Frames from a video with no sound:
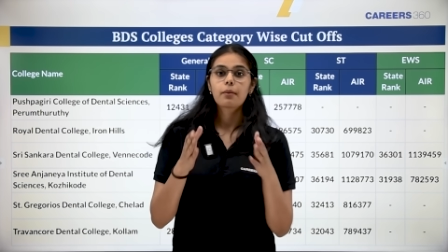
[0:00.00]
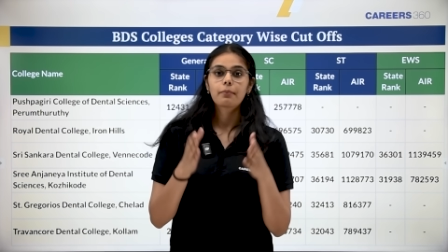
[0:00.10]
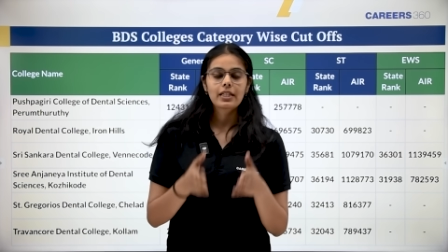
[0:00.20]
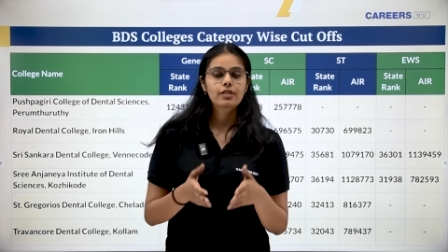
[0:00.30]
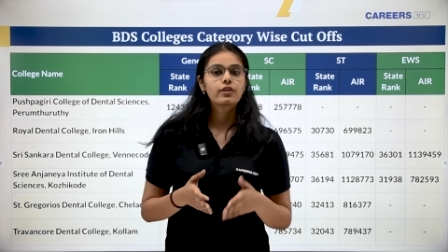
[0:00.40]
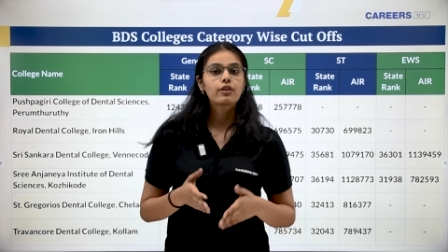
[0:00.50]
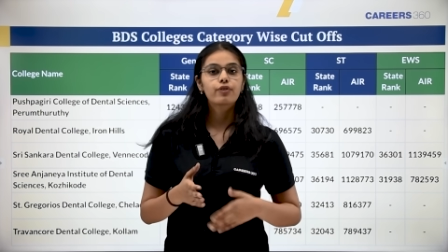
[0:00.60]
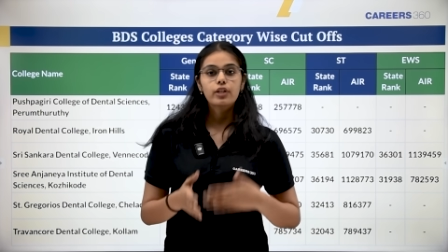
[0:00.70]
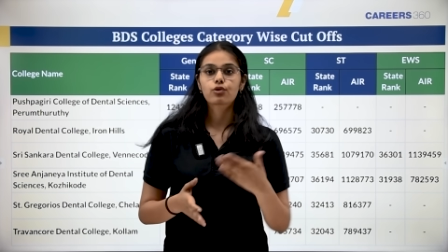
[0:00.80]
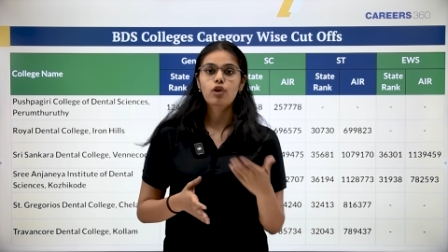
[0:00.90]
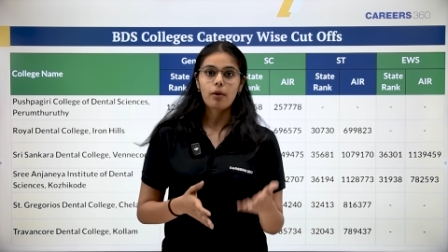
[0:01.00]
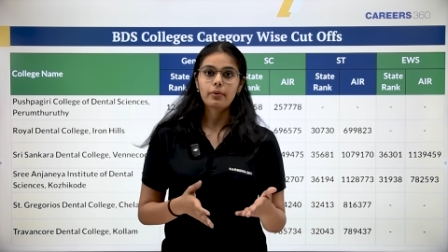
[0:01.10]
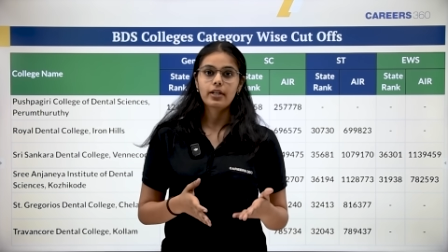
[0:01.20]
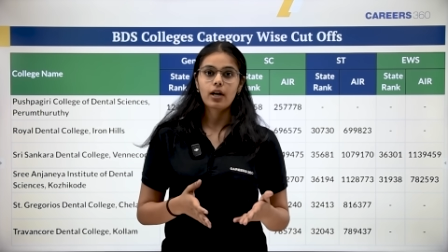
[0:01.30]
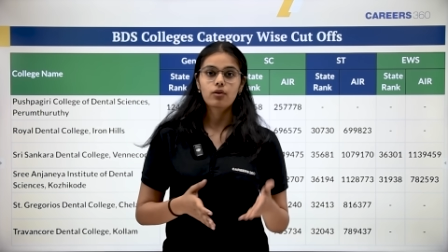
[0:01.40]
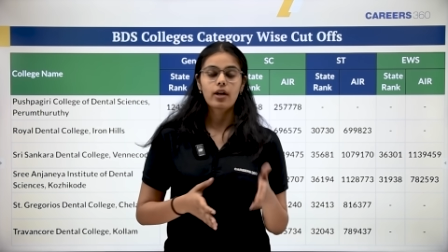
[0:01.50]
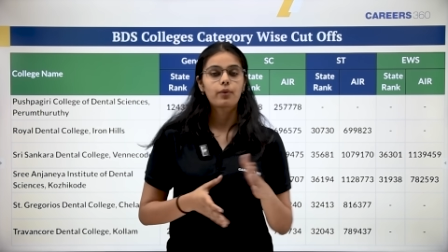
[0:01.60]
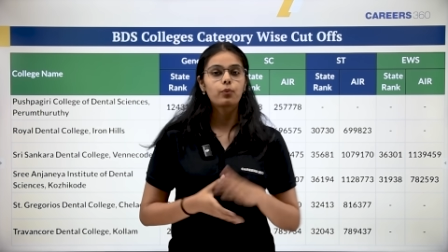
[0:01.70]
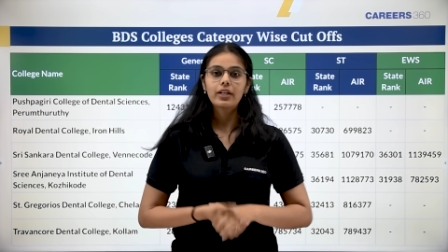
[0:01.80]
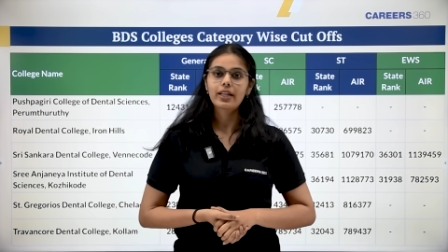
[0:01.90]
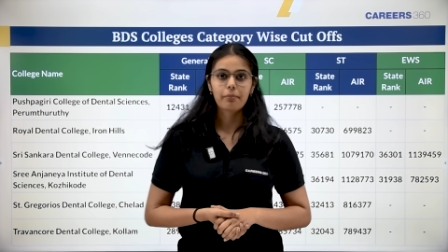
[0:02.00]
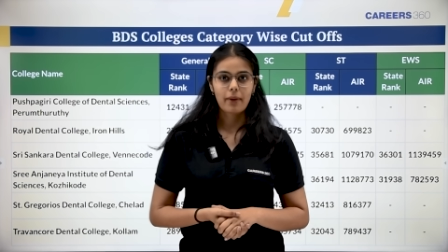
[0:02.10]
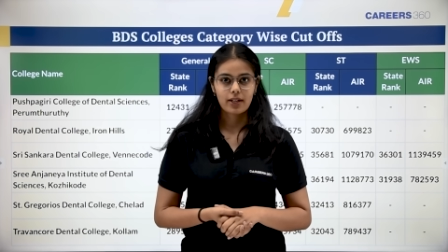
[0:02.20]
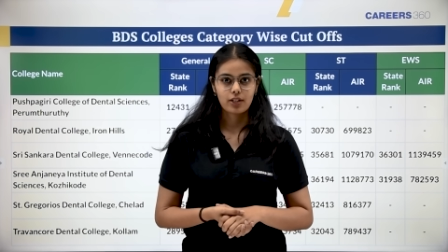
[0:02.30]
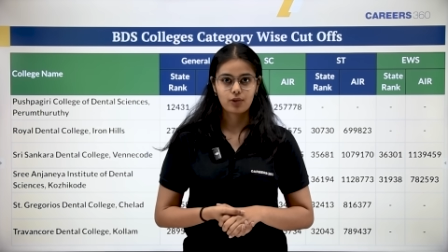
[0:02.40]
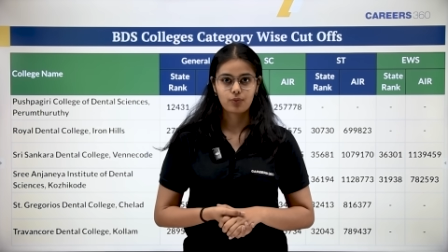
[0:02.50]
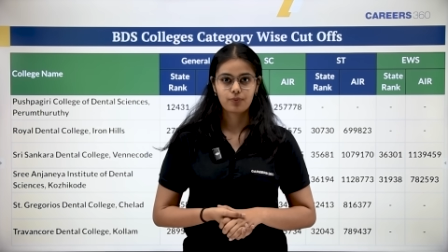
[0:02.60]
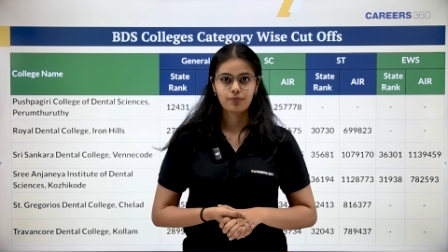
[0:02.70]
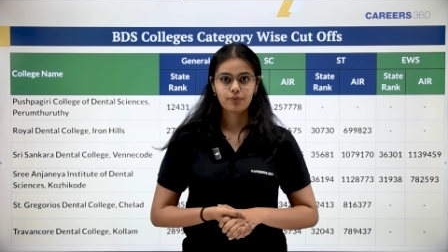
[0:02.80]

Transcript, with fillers: please feel free to comment down and we'll get back to you.